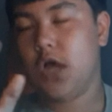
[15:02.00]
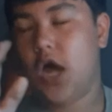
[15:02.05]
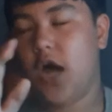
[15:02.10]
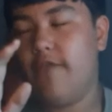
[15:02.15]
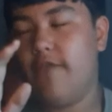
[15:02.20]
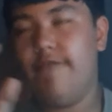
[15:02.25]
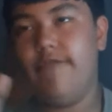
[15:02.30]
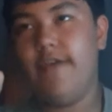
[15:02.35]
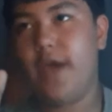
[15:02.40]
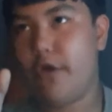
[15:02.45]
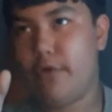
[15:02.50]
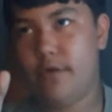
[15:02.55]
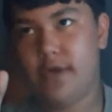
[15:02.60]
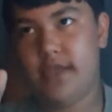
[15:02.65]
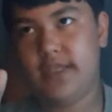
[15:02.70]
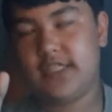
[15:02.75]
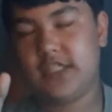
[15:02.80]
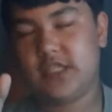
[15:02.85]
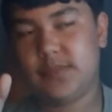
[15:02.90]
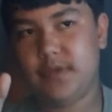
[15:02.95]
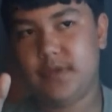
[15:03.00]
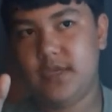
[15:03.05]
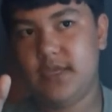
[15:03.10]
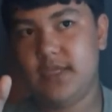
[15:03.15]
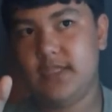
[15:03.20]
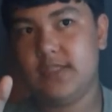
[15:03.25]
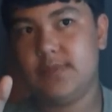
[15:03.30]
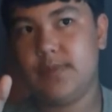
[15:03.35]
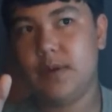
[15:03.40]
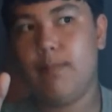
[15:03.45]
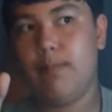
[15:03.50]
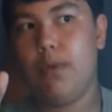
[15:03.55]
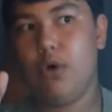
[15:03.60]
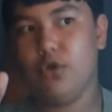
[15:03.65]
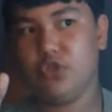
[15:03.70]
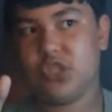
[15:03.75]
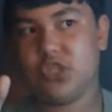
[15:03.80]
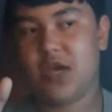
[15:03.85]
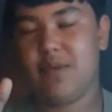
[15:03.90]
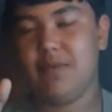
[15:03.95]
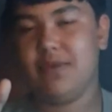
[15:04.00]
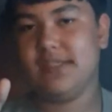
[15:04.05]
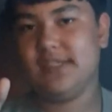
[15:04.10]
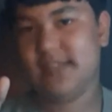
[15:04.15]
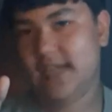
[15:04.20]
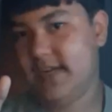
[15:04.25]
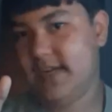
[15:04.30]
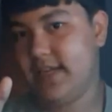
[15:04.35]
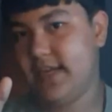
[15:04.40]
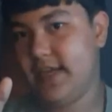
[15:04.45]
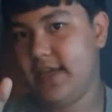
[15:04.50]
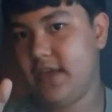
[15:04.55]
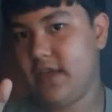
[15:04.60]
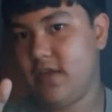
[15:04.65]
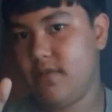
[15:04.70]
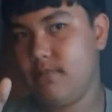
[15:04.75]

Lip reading: of varying speeds, but most of the time it's 10 gig.